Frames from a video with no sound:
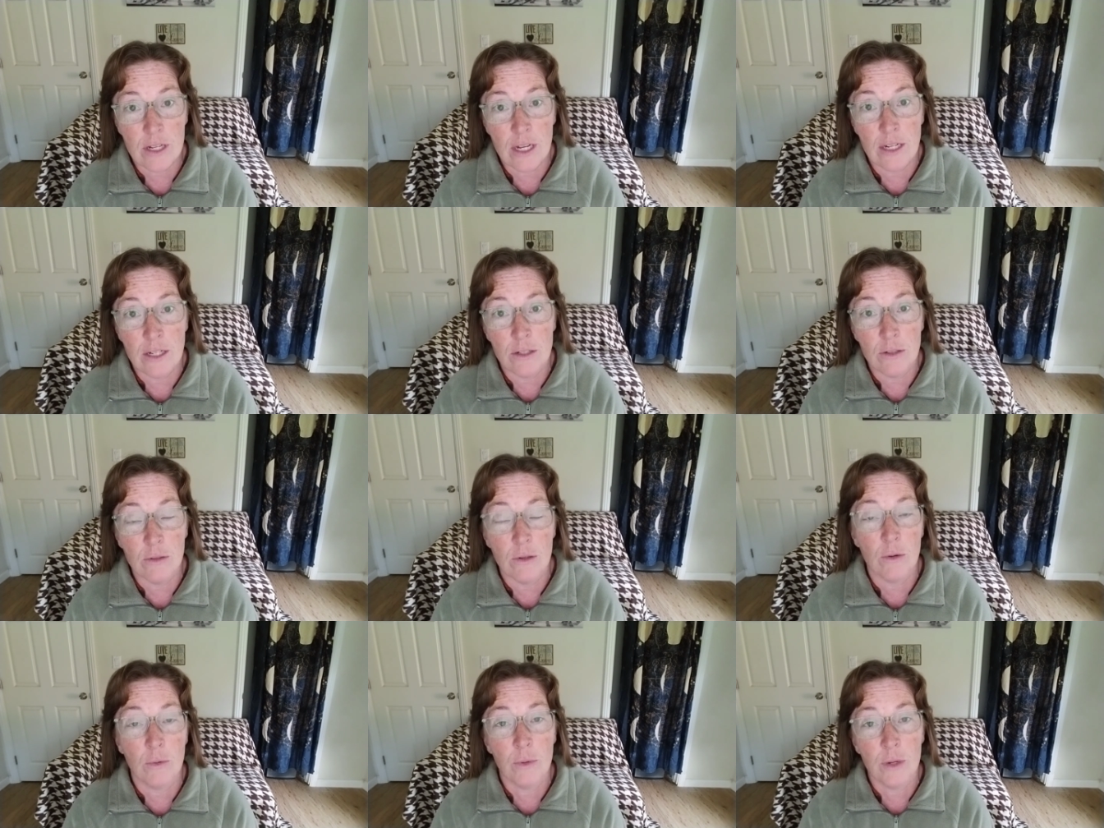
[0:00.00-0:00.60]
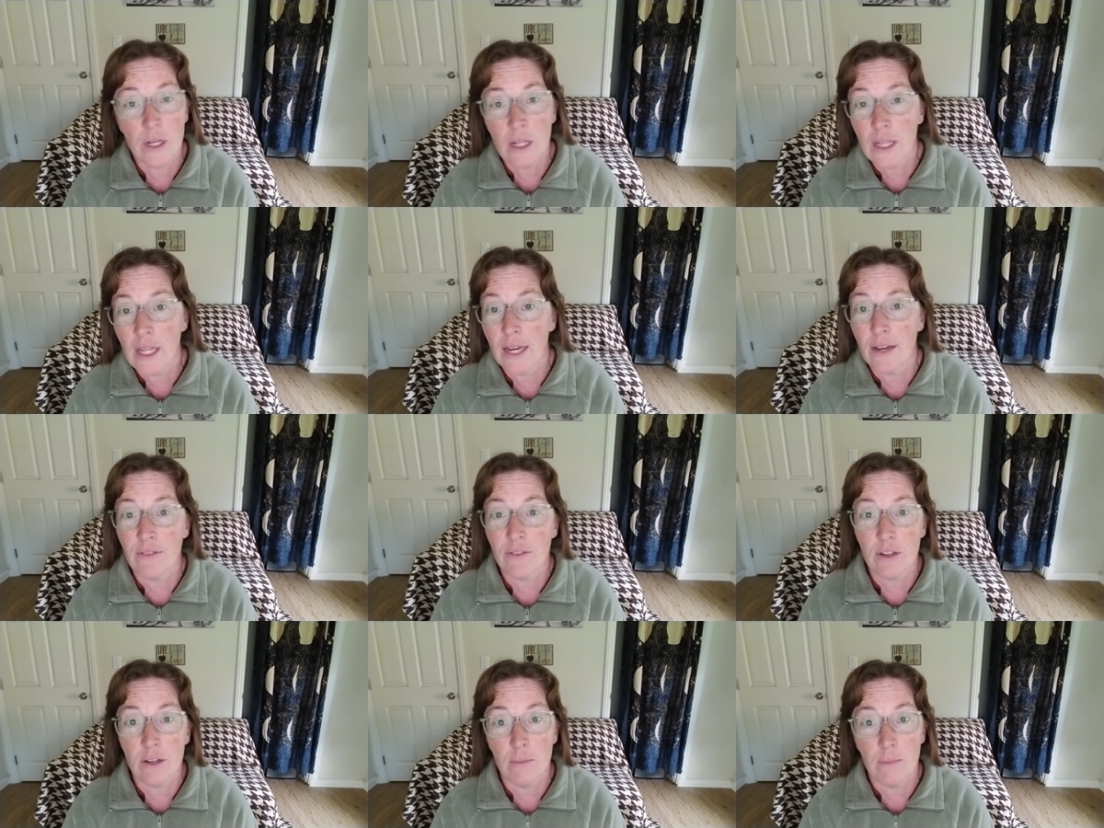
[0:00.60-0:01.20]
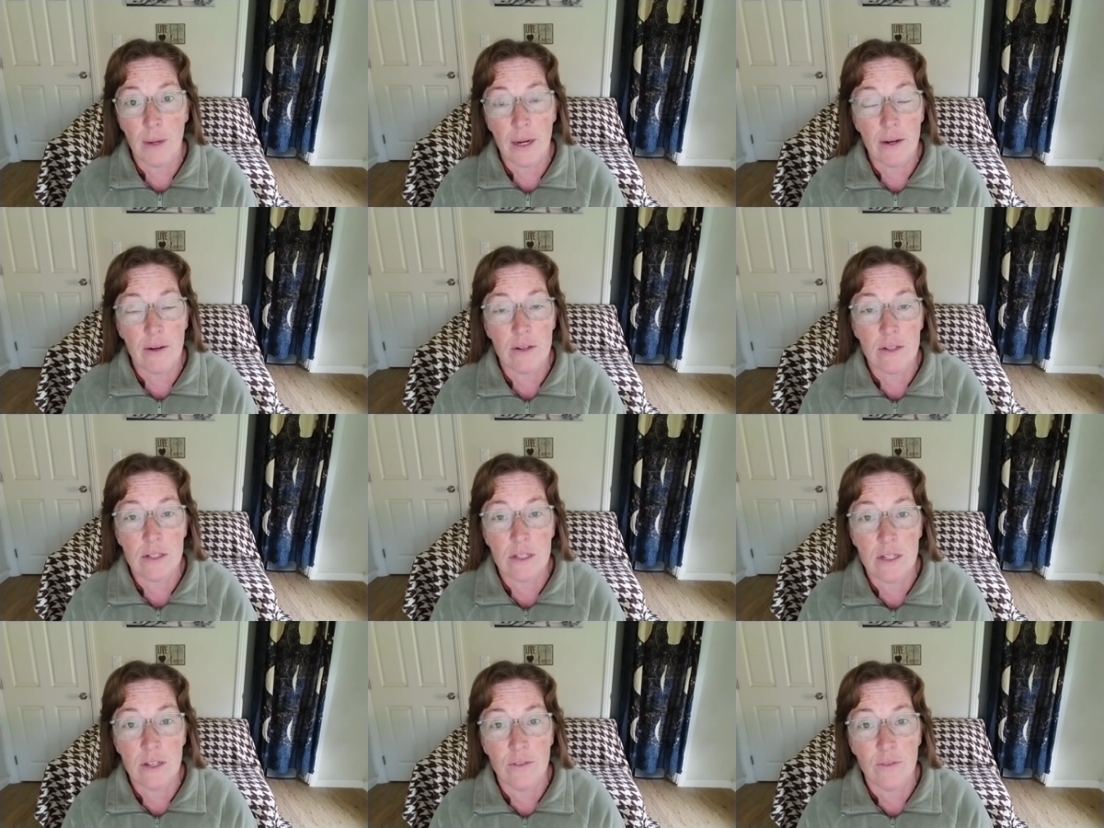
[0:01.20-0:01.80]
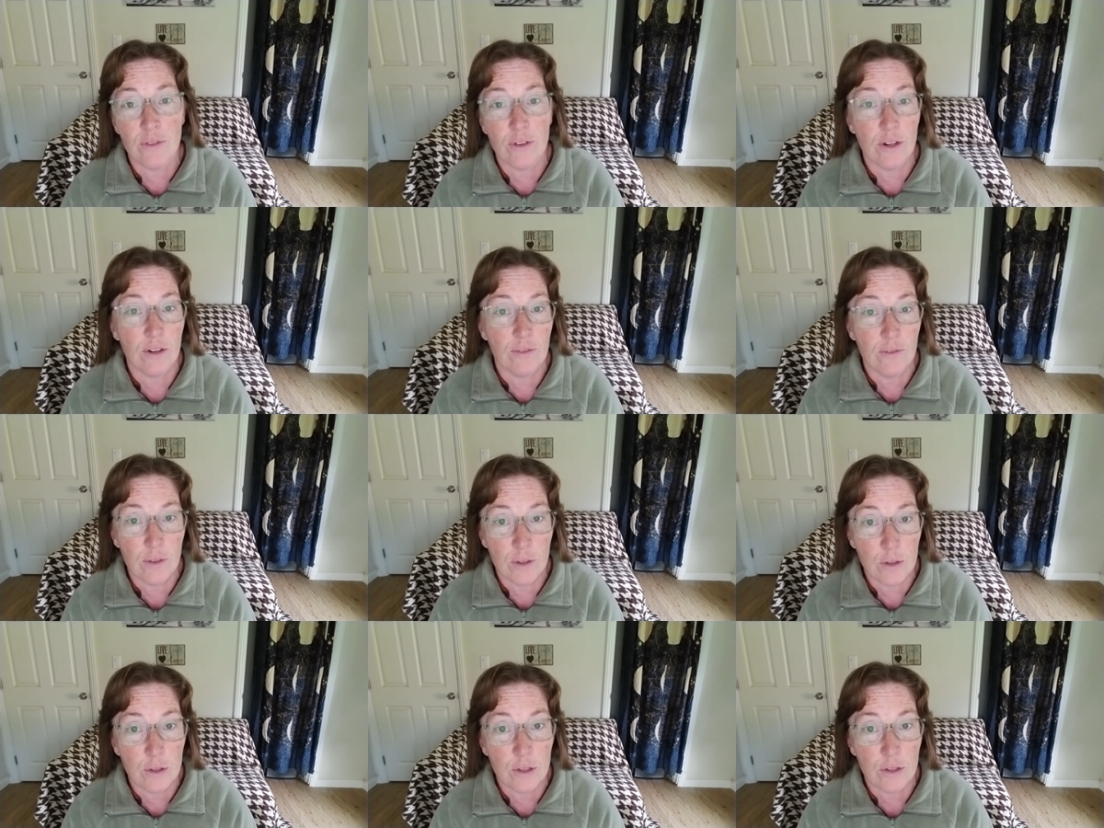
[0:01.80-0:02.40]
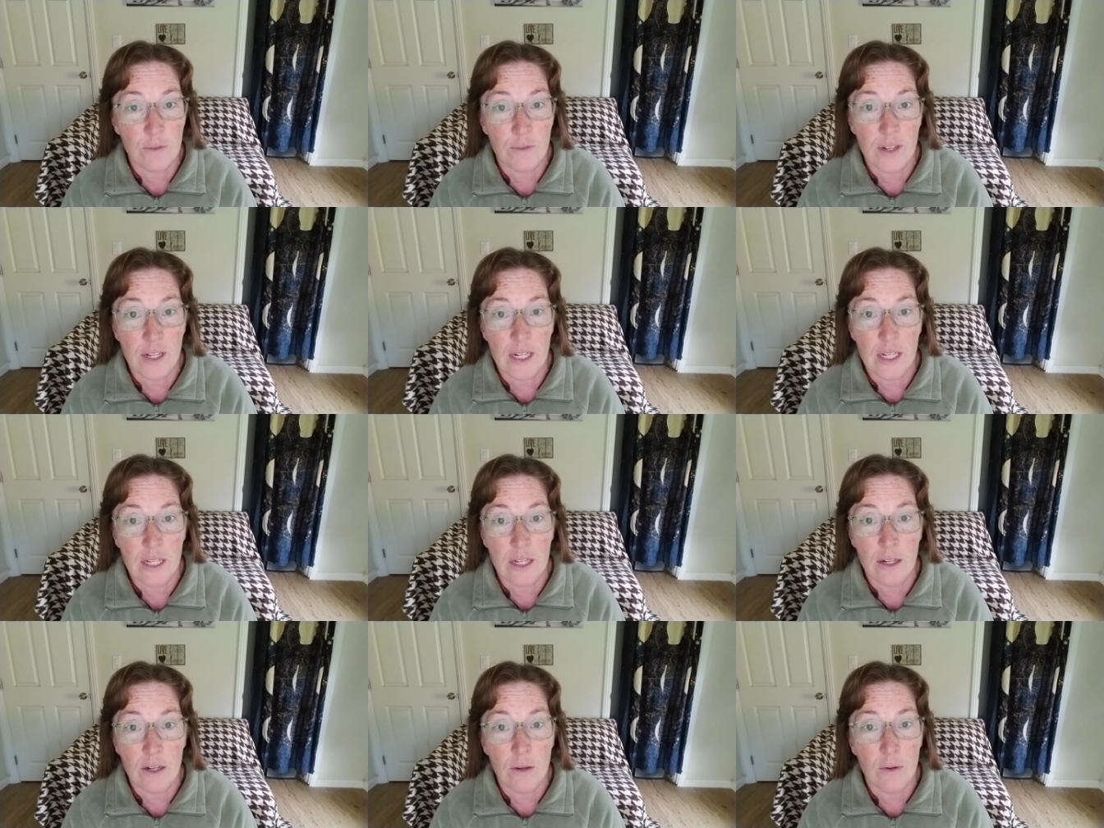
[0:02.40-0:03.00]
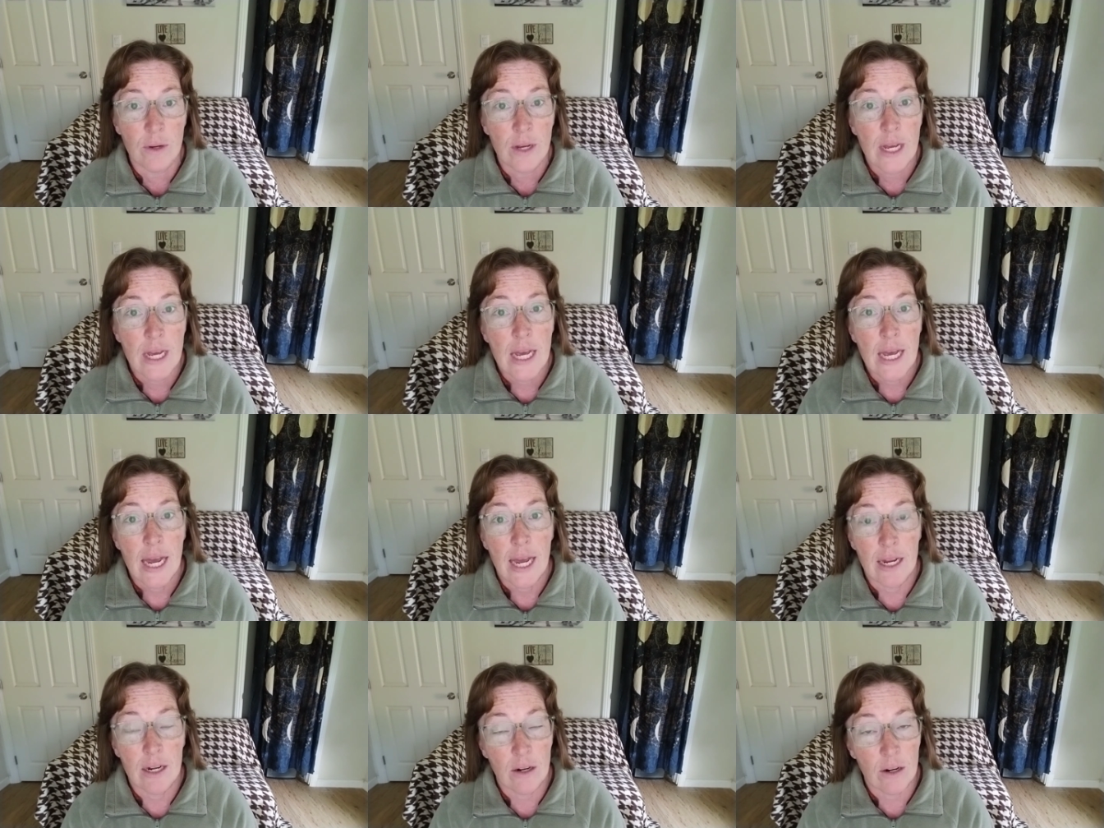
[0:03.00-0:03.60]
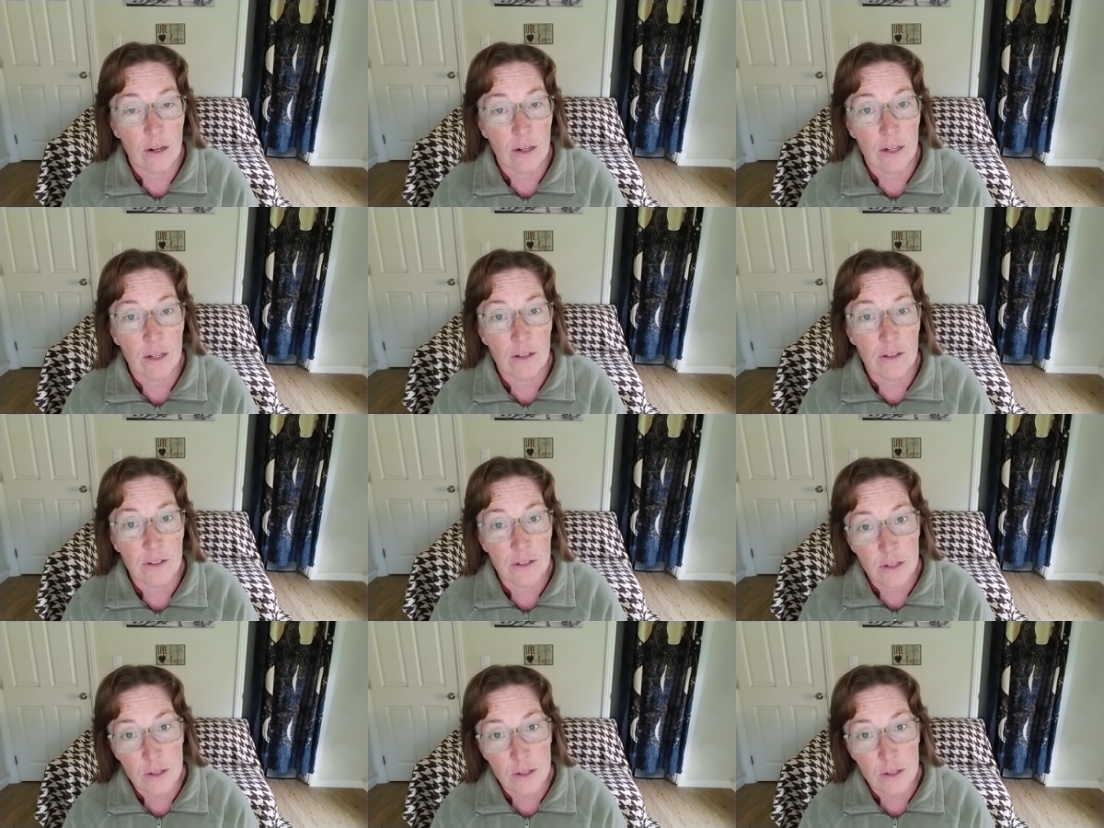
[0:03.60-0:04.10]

and do a real life comparison for a future video and article.